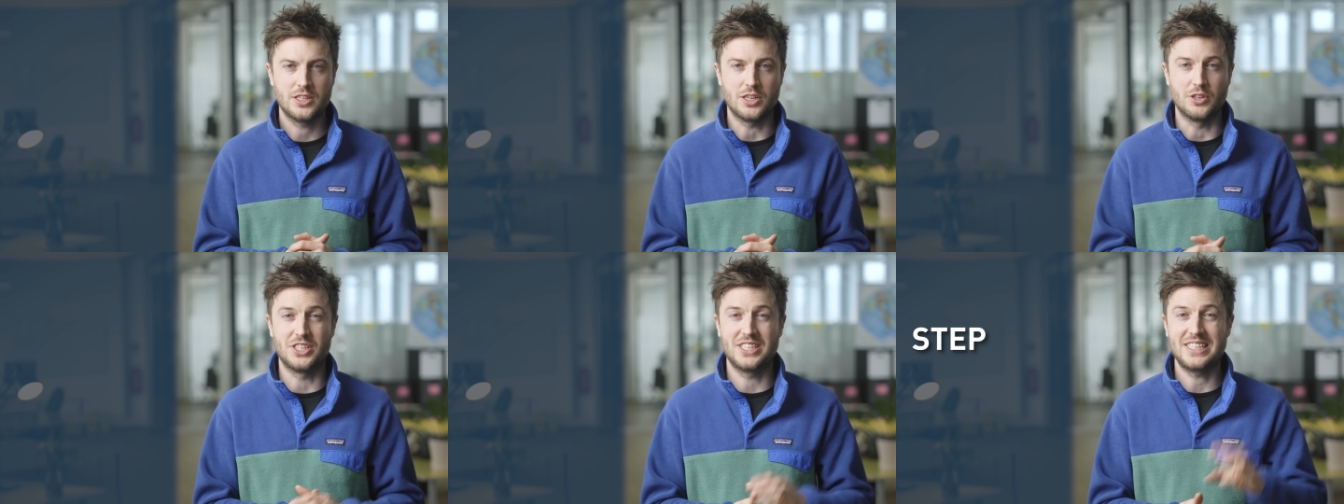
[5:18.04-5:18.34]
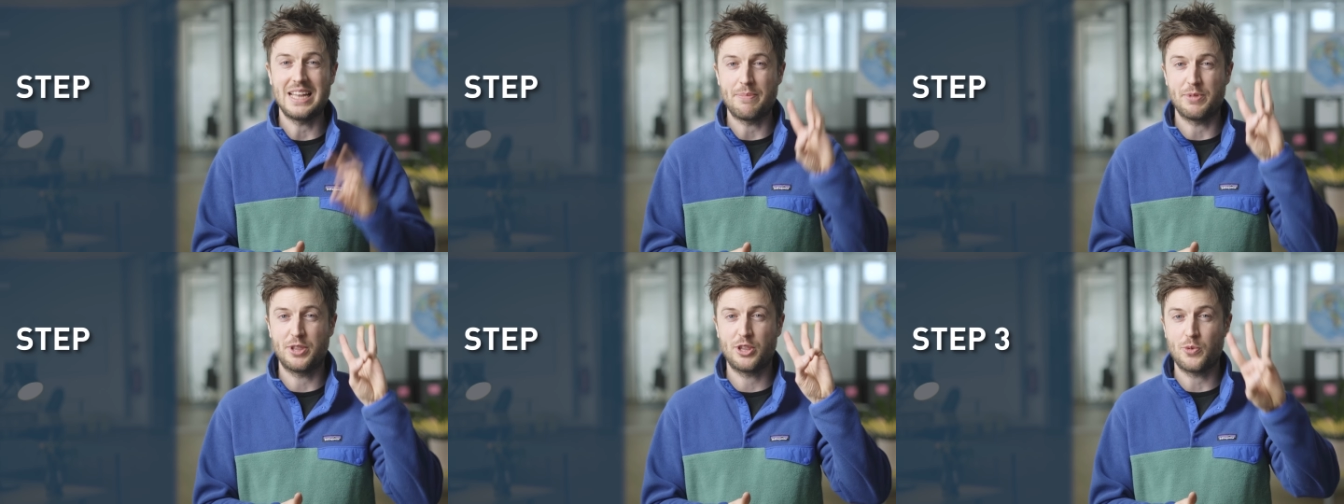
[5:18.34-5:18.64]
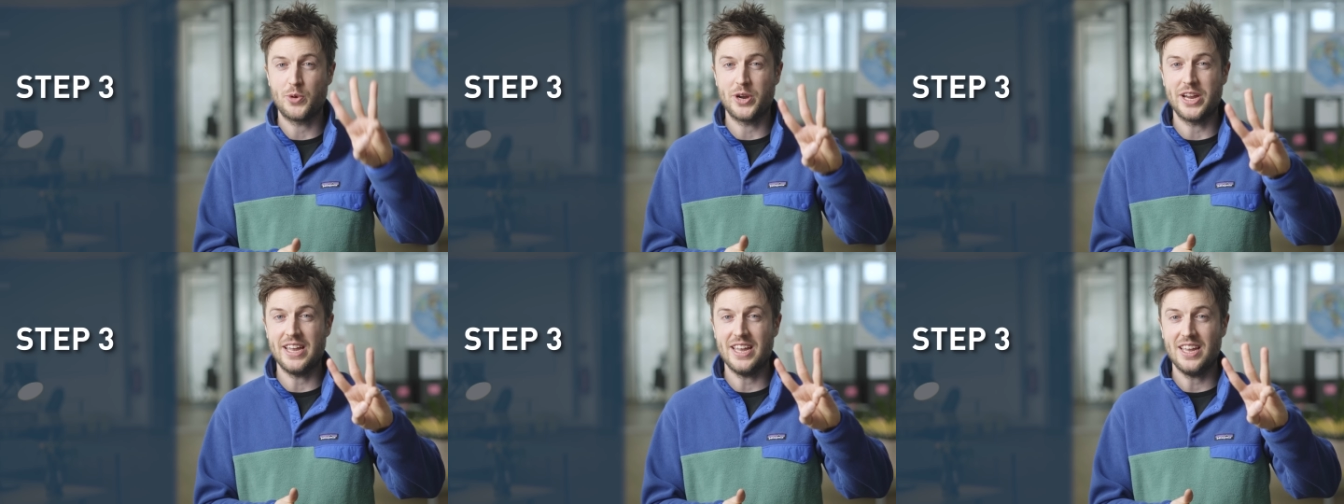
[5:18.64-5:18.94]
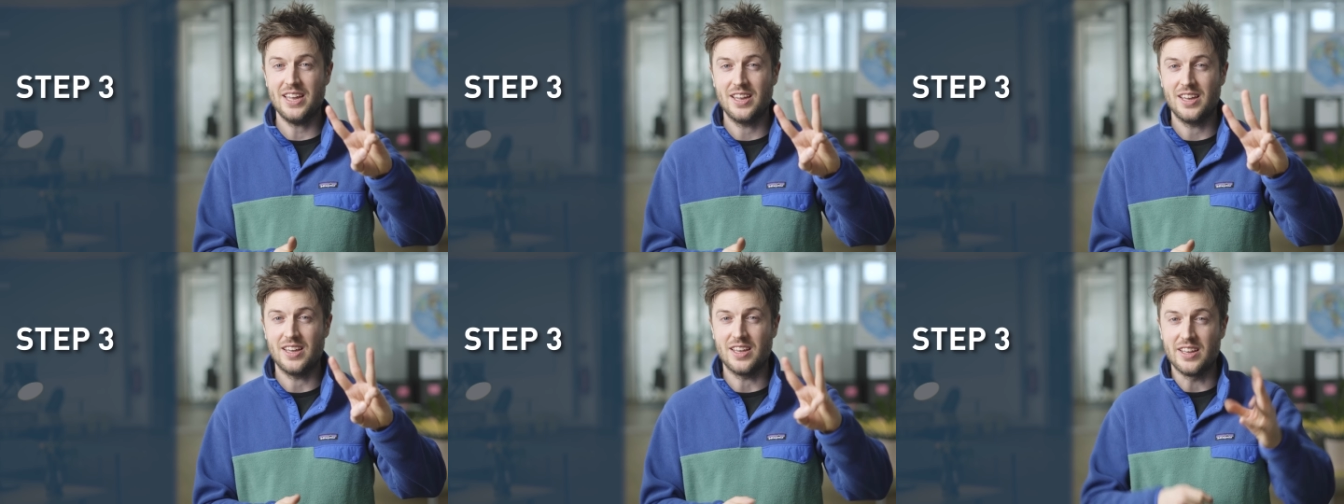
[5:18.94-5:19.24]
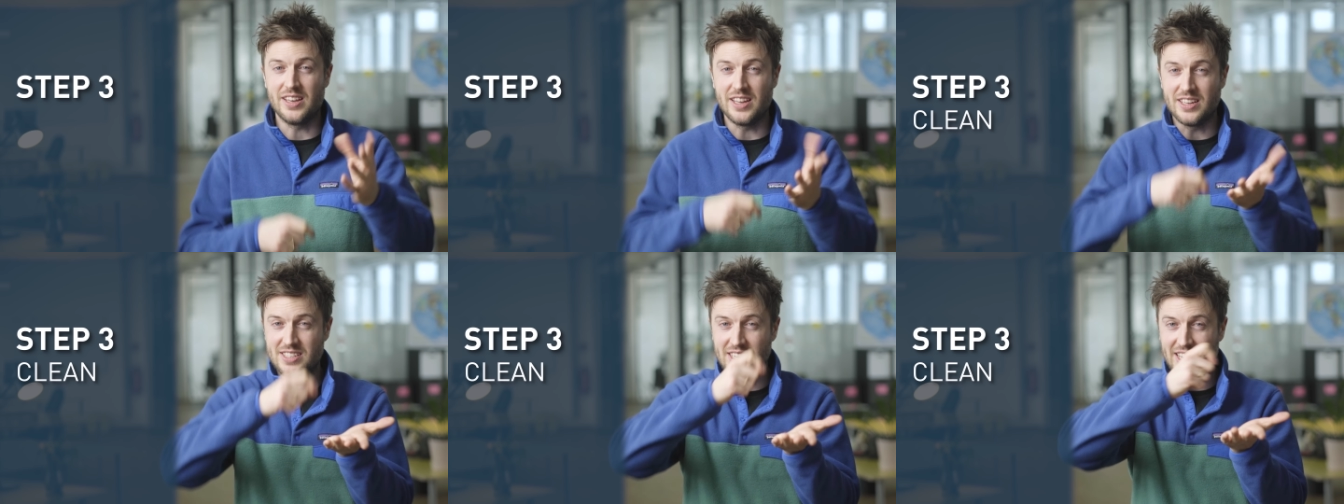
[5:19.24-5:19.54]
So step three,
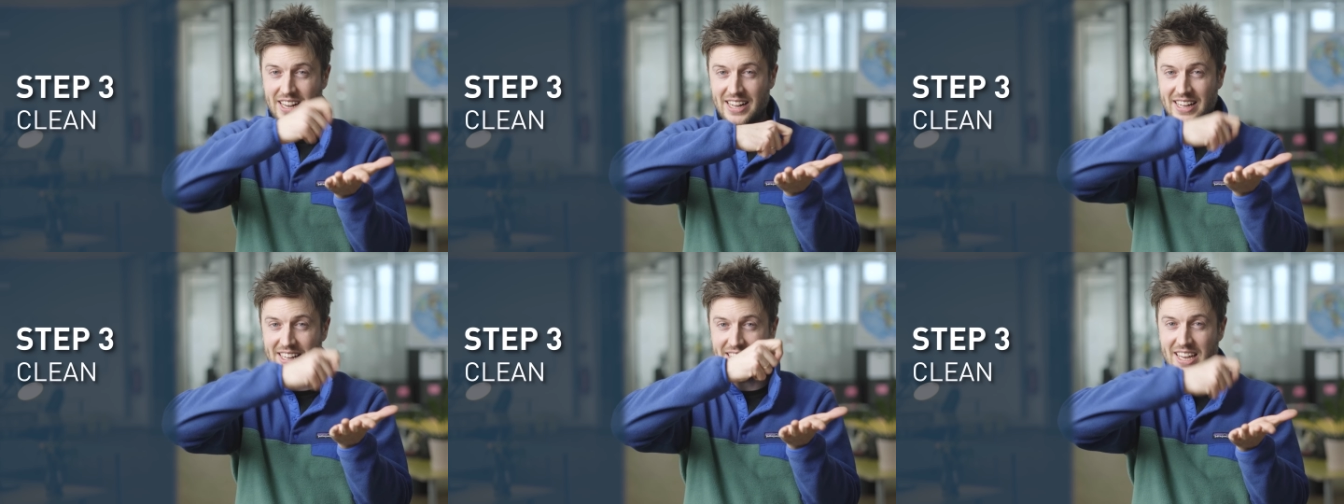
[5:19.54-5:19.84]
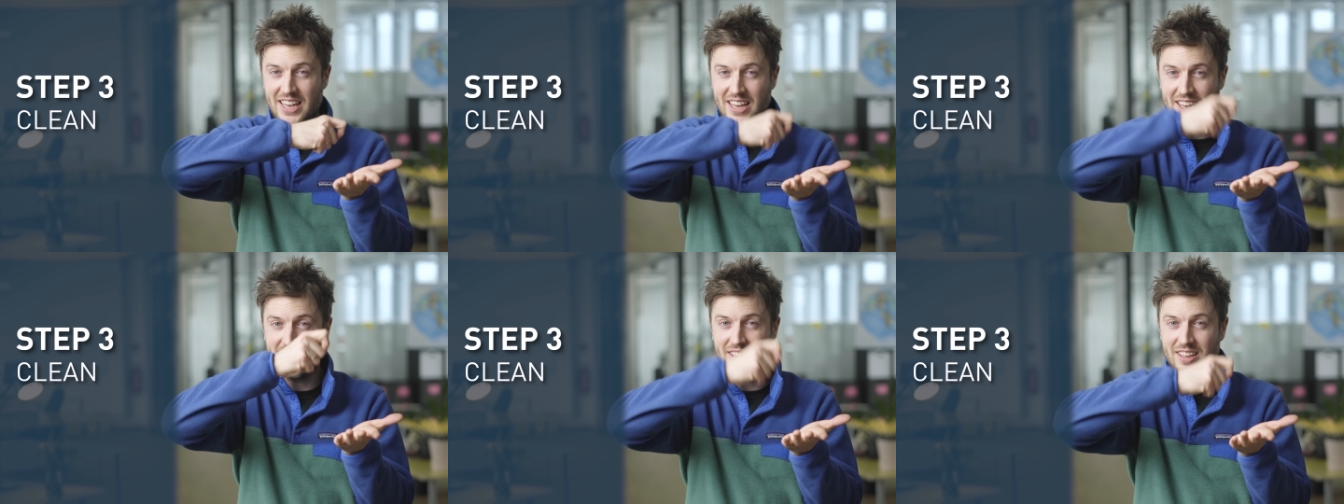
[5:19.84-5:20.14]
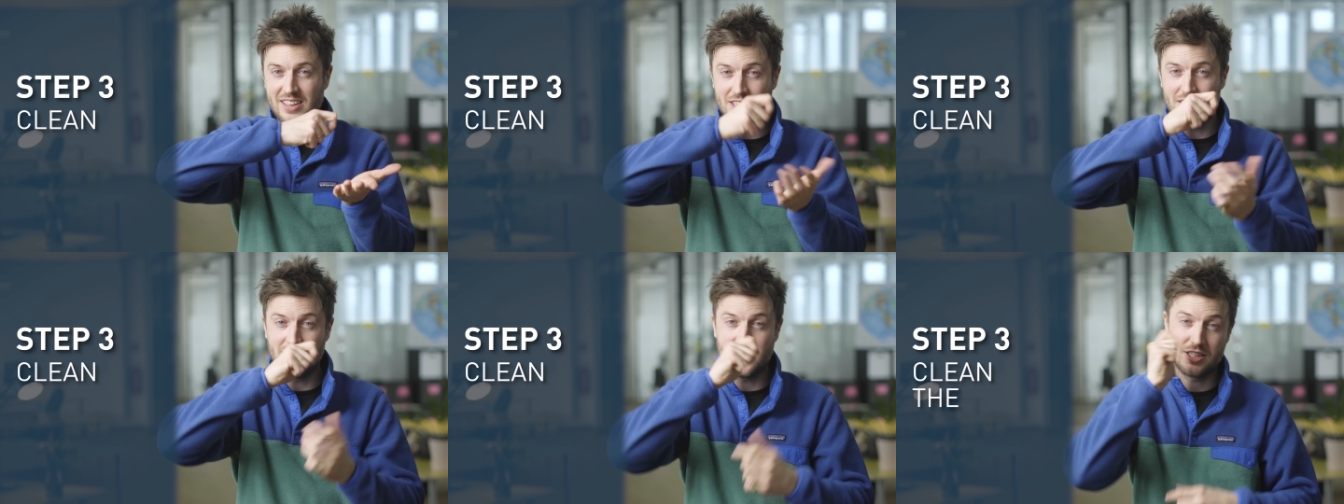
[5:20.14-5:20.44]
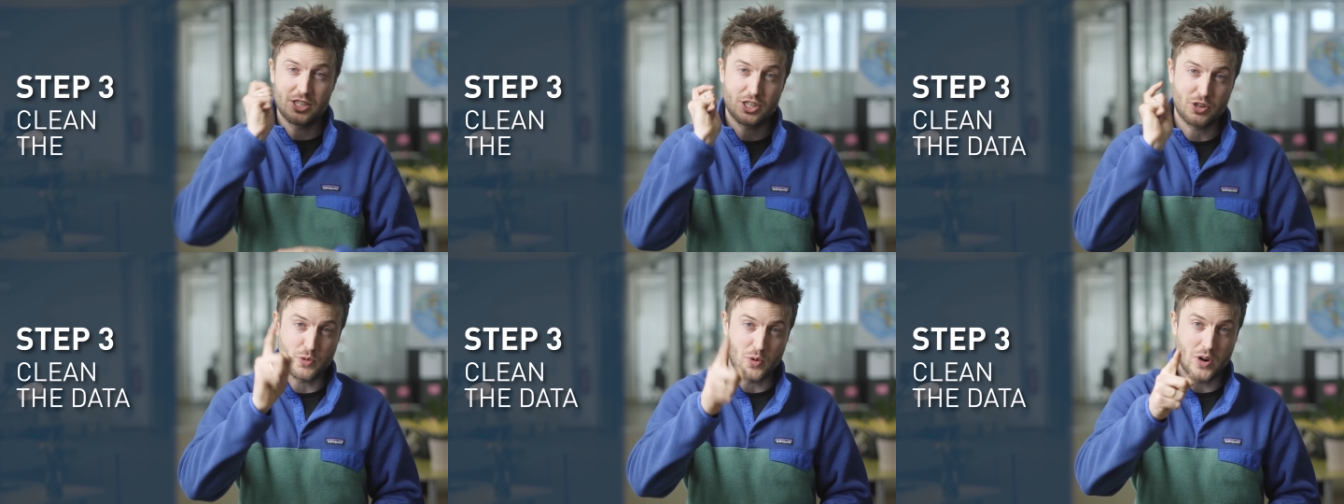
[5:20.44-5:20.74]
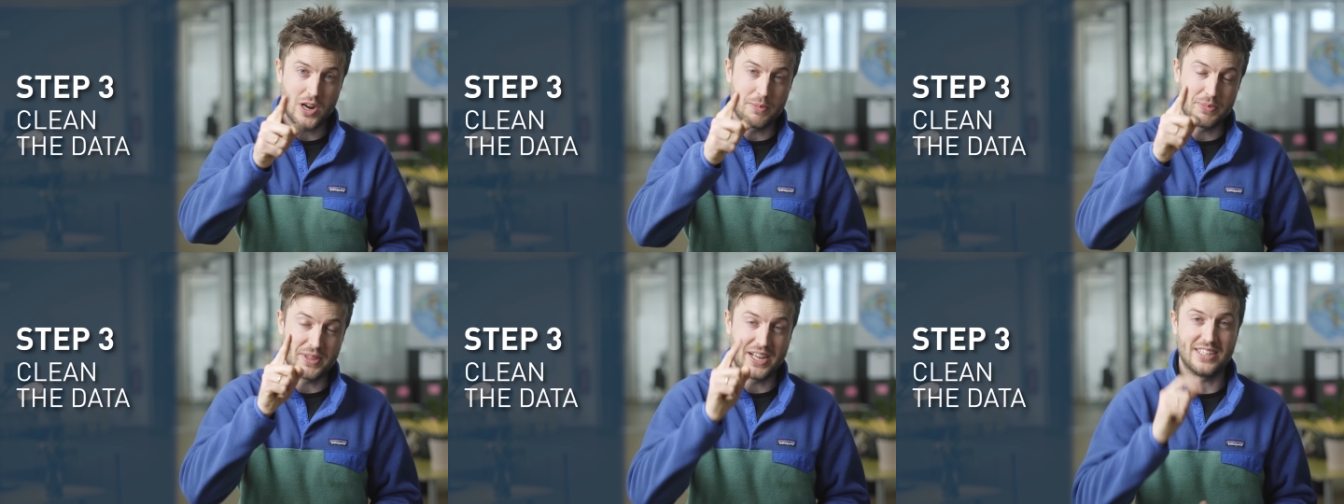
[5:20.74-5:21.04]
you need to clean,
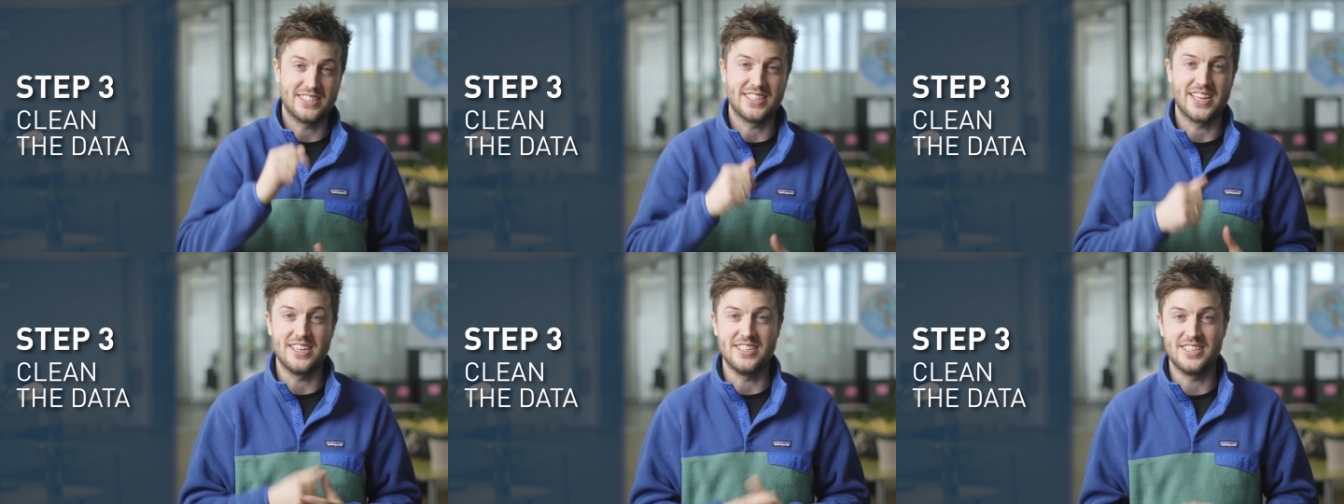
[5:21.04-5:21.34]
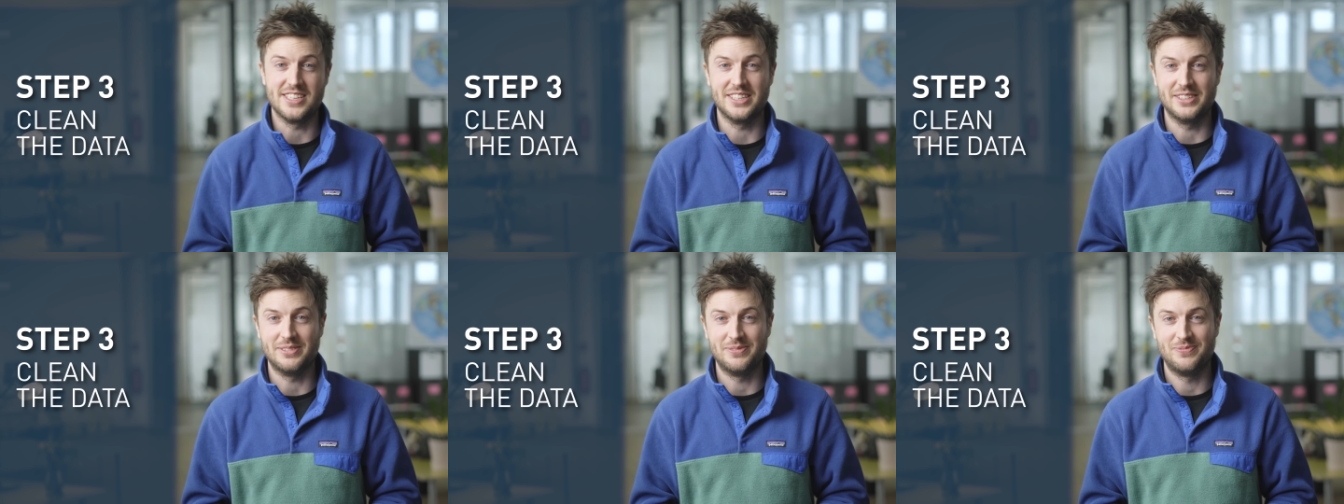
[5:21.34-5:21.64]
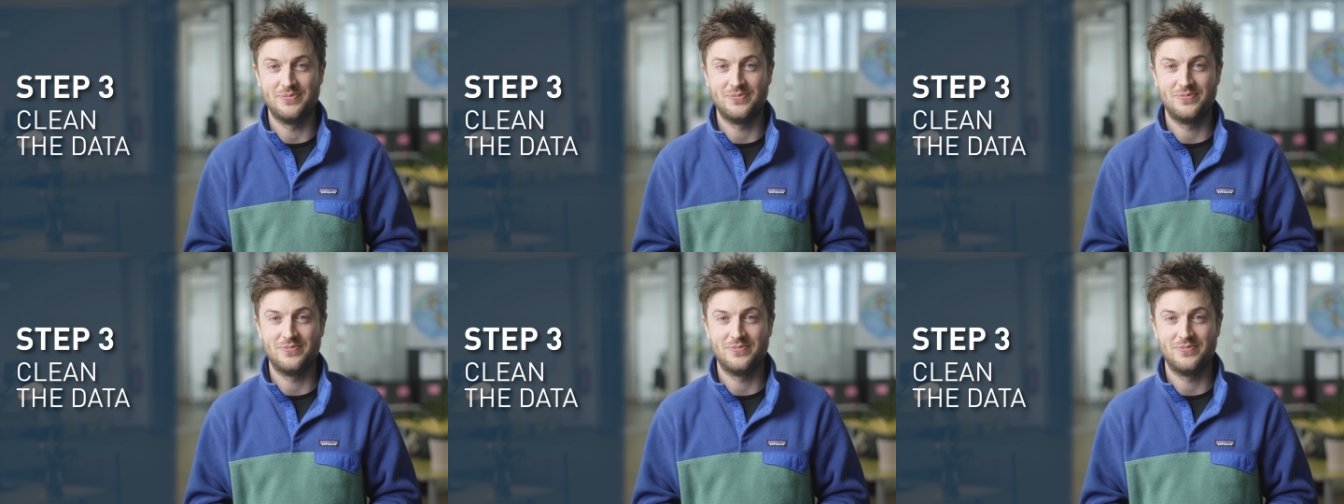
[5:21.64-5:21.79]
scrub that data.